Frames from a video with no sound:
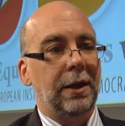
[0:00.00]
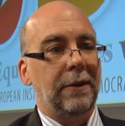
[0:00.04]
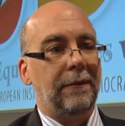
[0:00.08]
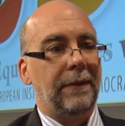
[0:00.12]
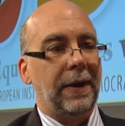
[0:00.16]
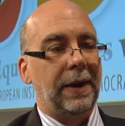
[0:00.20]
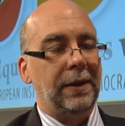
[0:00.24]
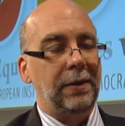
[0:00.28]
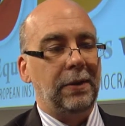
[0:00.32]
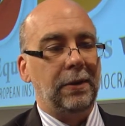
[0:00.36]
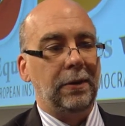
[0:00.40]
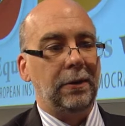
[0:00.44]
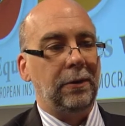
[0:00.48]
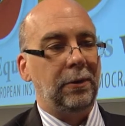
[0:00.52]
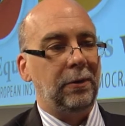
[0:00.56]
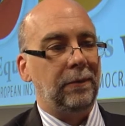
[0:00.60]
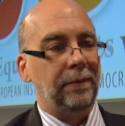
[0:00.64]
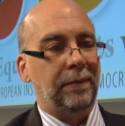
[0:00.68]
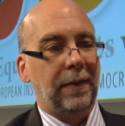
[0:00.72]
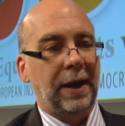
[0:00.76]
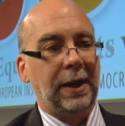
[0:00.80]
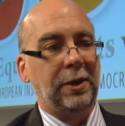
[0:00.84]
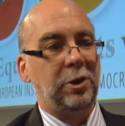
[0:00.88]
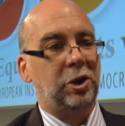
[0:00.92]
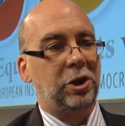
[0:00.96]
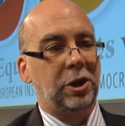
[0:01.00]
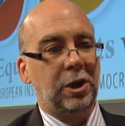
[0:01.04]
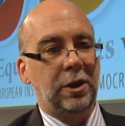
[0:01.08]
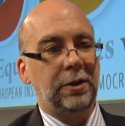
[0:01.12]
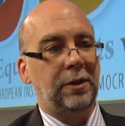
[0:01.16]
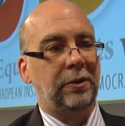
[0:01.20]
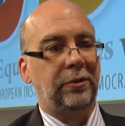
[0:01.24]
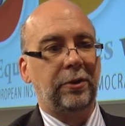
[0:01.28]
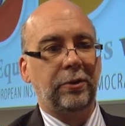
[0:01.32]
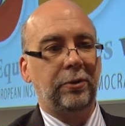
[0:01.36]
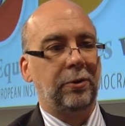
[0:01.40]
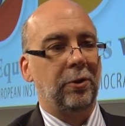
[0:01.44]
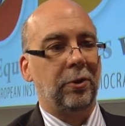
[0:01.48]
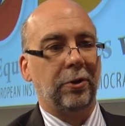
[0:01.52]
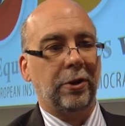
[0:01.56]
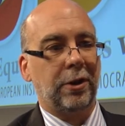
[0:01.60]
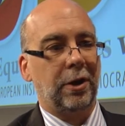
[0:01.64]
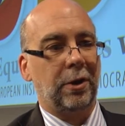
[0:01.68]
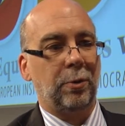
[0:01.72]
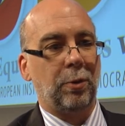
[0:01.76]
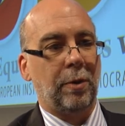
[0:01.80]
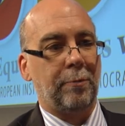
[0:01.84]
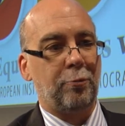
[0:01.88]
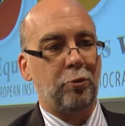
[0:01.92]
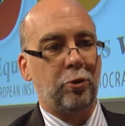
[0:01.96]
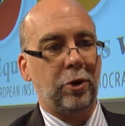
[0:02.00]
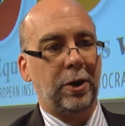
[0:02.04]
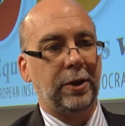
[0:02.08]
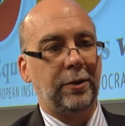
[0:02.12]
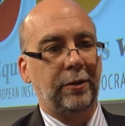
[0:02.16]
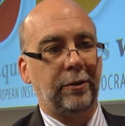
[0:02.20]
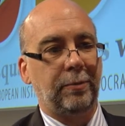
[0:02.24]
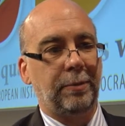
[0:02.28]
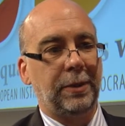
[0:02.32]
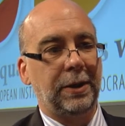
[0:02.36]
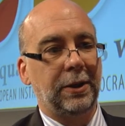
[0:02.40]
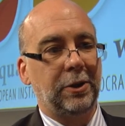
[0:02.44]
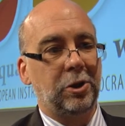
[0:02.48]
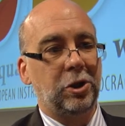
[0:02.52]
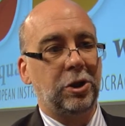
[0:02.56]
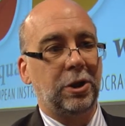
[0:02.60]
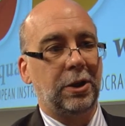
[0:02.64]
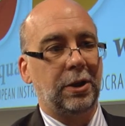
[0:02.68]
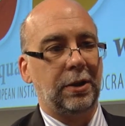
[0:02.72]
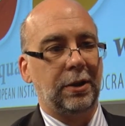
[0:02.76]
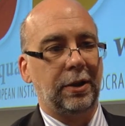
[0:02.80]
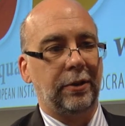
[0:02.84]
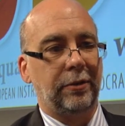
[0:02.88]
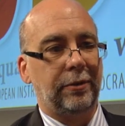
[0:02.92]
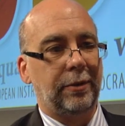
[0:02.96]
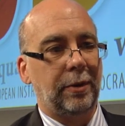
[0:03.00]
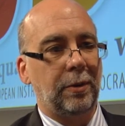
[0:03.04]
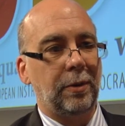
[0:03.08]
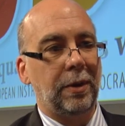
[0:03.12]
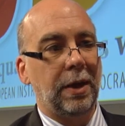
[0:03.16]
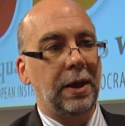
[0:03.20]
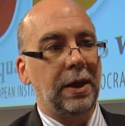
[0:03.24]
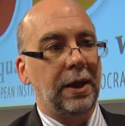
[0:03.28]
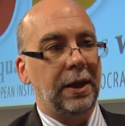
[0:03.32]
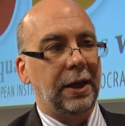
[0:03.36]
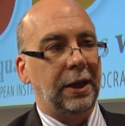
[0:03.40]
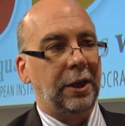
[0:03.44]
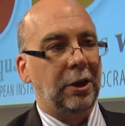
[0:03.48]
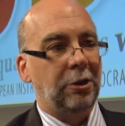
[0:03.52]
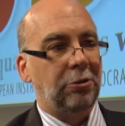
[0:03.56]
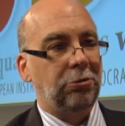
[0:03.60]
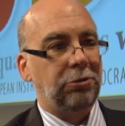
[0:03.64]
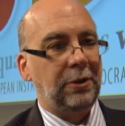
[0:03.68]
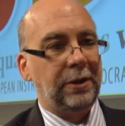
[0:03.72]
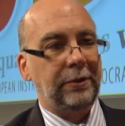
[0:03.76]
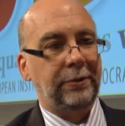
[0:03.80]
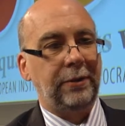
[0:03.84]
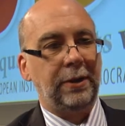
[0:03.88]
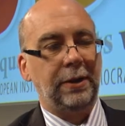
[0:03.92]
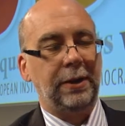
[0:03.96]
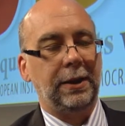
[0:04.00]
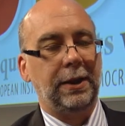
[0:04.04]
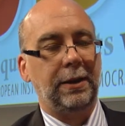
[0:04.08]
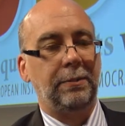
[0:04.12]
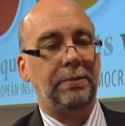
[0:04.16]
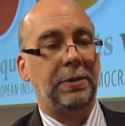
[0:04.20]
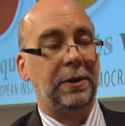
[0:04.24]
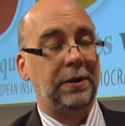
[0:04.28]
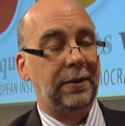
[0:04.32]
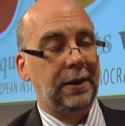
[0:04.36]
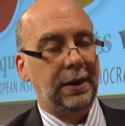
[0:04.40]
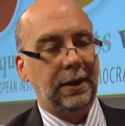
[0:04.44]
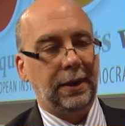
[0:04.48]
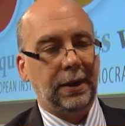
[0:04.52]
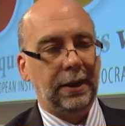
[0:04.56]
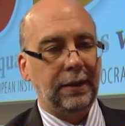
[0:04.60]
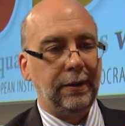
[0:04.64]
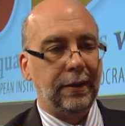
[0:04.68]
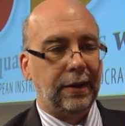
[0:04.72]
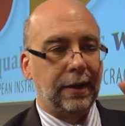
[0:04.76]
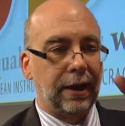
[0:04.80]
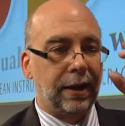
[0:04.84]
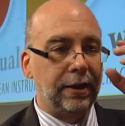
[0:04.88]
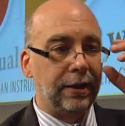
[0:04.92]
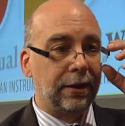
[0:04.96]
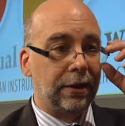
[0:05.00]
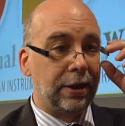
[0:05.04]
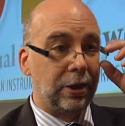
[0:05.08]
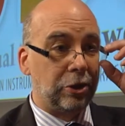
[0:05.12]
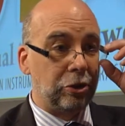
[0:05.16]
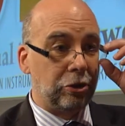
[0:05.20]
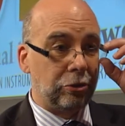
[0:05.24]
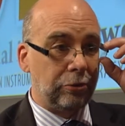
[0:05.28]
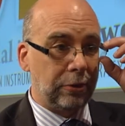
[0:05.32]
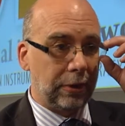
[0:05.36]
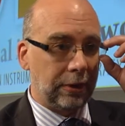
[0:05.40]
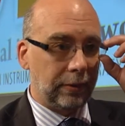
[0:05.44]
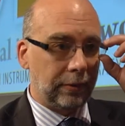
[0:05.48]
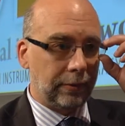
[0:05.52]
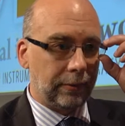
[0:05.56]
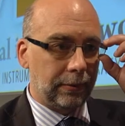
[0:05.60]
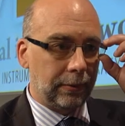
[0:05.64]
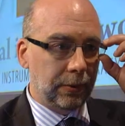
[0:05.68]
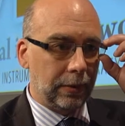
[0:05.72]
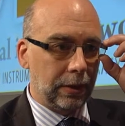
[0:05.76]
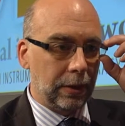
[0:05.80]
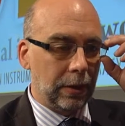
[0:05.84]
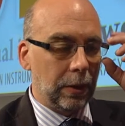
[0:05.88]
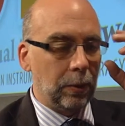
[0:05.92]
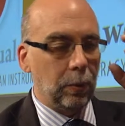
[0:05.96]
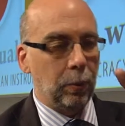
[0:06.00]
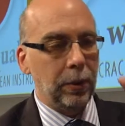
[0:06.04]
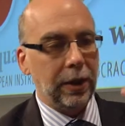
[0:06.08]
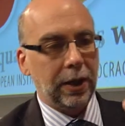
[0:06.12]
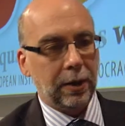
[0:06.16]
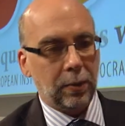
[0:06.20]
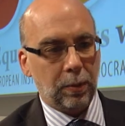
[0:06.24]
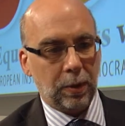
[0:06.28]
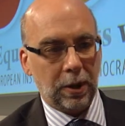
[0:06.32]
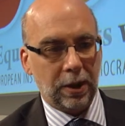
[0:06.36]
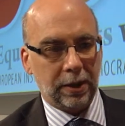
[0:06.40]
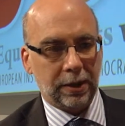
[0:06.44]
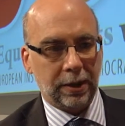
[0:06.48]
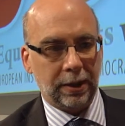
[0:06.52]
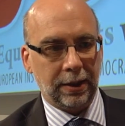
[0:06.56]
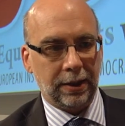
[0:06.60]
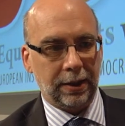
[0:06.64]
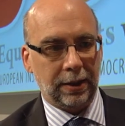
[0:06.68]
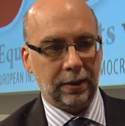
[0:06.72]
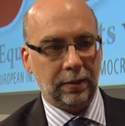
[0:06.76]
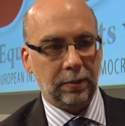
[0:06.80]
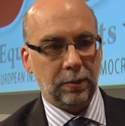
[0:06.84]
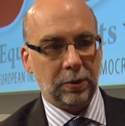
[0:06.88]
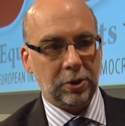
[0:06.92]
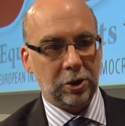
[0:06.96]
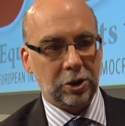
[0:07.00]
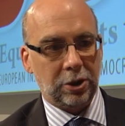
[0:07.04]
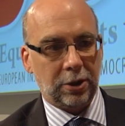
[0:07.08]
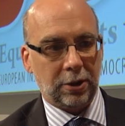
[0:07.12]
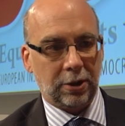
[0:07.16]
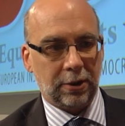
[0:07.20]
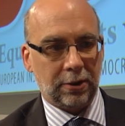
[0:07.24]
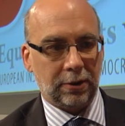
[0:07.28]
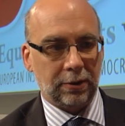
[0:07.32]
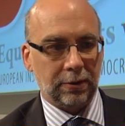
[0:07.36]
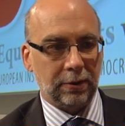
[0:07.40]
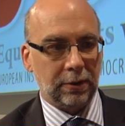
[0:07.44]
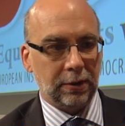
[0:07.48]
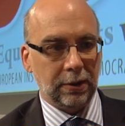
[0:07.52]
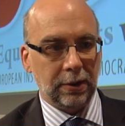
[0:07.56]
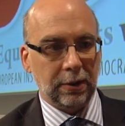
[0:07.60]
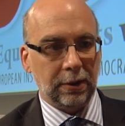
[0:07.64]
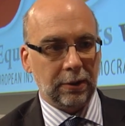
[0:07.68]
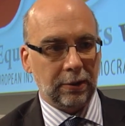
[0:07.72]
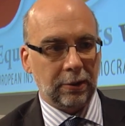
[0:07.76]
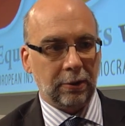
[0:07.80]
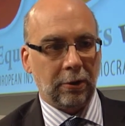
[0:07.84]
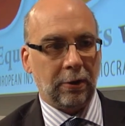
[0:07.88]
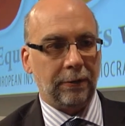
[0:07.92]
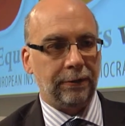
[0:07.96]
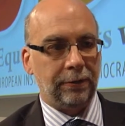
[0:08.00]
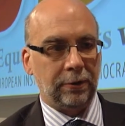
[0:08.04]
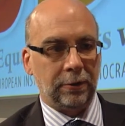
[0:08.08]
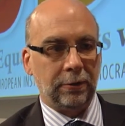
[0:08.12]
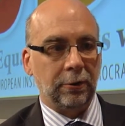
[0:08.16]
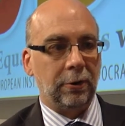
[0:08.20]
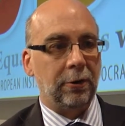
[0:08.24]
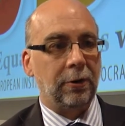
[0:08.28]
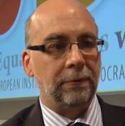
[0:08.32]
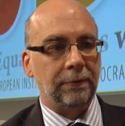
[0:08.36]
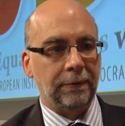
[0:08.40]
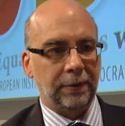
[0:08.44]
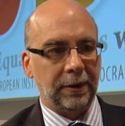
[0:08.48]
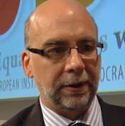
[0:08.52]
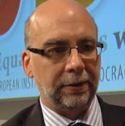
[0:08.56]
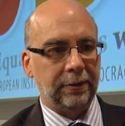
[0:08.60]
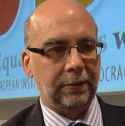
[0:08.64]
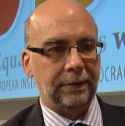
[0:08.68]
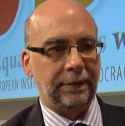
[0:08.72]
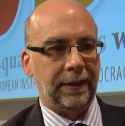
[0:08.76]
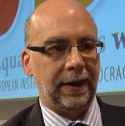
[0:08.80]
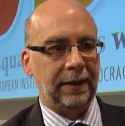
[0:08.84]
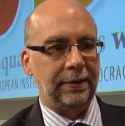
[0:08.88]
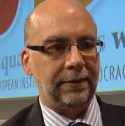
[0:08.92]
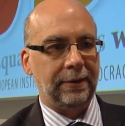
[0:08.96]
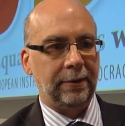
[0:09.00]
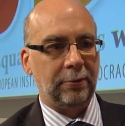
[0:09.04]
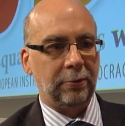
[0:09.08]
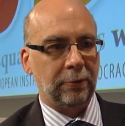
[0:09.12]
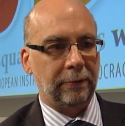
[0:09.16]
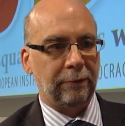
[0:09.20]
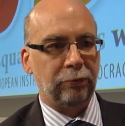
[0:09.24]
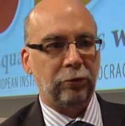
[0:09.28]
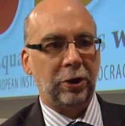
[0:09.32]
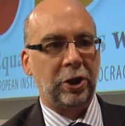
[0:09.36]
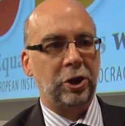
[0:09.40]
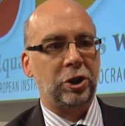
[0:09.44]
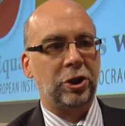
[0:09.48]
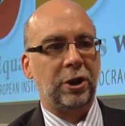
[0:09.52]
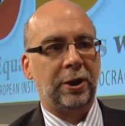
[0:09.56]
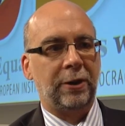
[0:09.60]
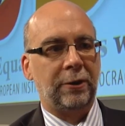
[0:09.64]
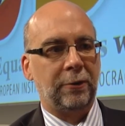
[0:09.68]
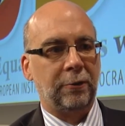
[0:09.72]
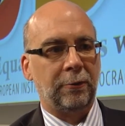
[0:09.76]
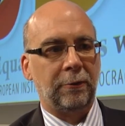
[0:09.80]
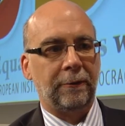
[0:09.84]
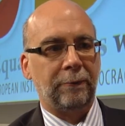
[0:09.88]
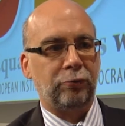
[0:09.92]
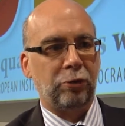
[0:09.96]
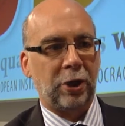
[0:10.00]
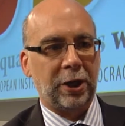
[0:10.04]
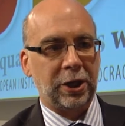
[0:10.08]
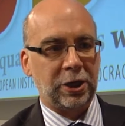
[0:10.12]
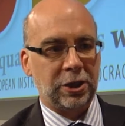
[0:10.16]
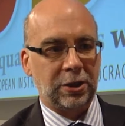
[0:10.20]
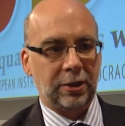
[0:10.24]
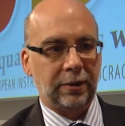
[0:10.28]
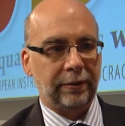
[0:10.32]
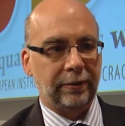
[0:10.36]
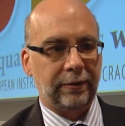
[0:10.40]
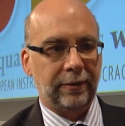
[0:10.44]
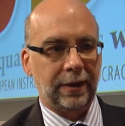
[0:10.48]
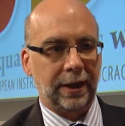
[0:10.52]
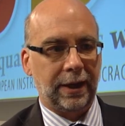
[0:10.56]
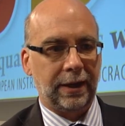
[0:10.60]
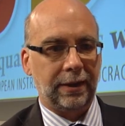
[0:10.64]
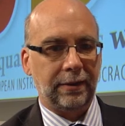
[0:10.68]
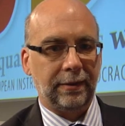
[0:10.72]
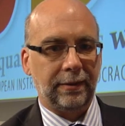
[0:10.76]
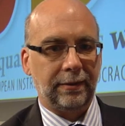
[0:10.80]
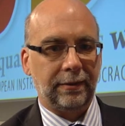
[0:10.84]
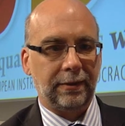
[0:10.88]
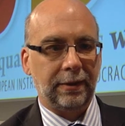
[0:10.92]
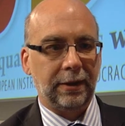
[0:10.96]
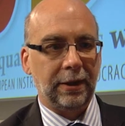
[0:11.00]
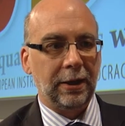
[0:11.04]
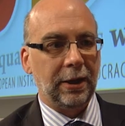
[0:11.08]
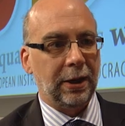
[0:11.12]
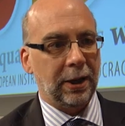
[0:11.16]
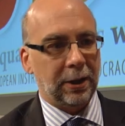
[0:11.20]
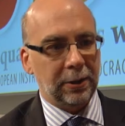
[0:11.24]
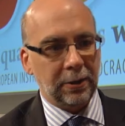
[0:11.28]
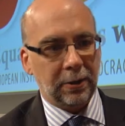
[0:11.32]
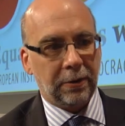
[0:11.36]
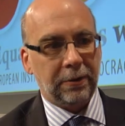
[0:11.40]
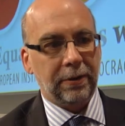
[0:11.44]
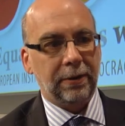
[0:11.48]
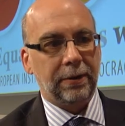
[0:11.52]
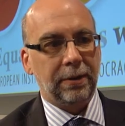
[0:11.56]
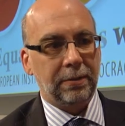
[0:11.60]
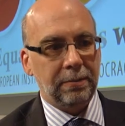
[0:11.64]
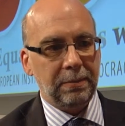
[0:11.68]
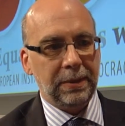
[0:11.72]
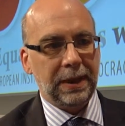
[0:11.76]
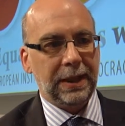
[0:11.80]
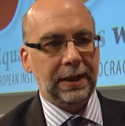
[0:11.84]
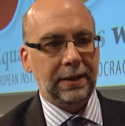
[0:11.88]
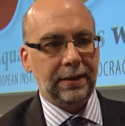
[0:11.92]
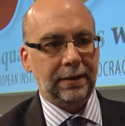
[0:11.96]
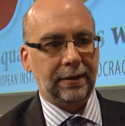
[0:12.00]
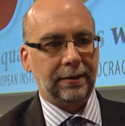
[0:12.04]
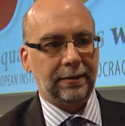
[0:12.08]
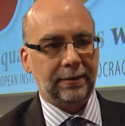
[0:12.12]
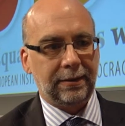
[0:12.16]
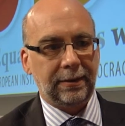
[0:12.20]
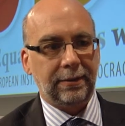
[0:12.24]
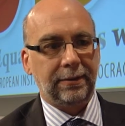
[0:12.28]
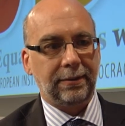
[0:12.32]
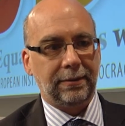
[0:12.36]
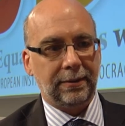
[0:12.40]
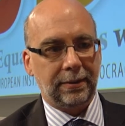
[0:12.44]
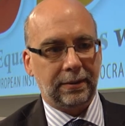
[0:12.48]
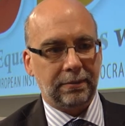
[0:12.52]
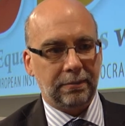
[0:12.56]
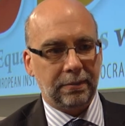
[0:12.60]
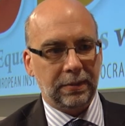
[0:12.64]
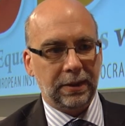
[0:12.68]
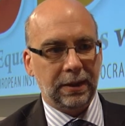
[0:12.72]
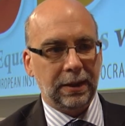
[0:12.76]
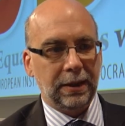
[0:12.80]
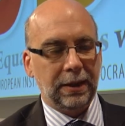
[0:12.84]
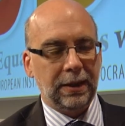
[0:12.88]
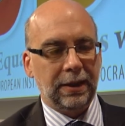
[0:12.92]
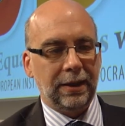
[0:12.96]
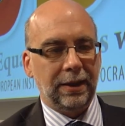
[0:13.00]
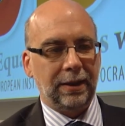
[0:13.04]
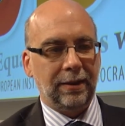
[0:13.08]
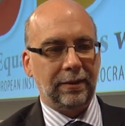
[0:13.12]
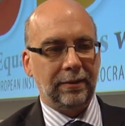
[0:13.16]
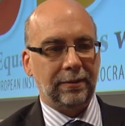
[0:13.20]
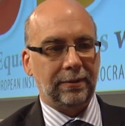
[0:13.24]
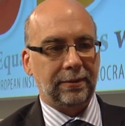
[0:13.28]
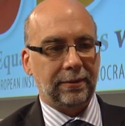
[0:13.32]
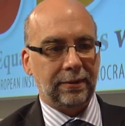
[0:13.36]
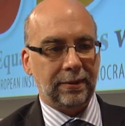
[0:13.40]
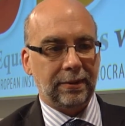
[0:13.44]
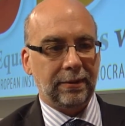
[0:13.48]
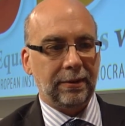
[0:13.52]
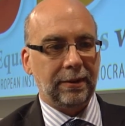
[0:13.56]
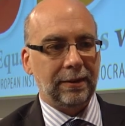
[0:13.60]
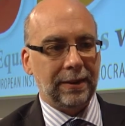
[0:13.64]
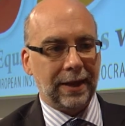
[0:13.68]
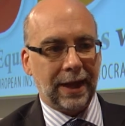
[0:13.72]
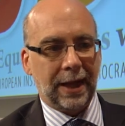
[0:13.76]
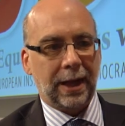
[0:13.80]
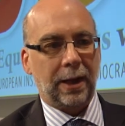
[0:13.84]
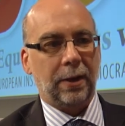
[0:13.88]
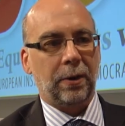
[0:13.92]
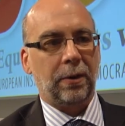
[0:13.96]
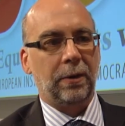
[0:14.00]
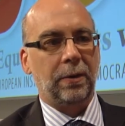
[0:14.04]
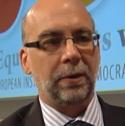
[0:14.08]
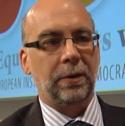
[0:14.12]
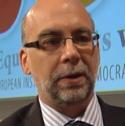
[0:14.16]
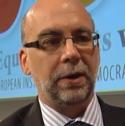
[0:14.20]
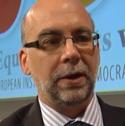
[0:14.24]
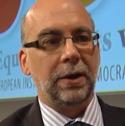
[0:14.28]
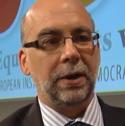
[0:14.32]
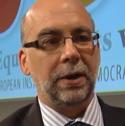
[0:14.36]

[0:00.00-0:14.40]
then that journalist is not going to operate as being a journalist. So increasingly, particularly the kind of countries we are working in, which are often conflict affected or fragile or fractured states, a lot of the media system is now